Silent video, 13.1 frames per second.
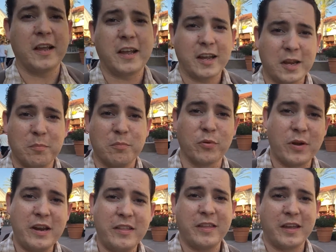like I can
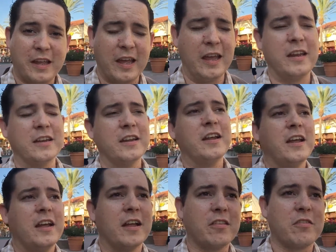breathe again.
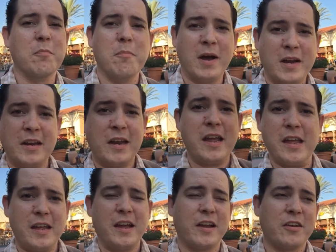It's
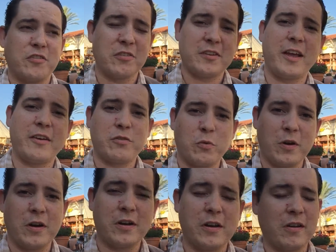Monday, I just left
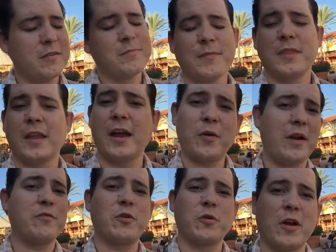work, and I don't
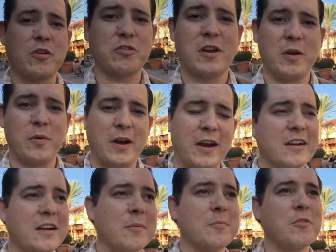have to rush anywhere.
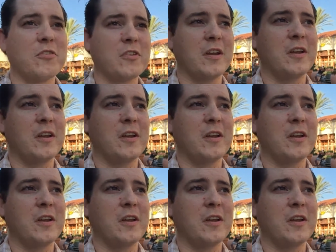I'm just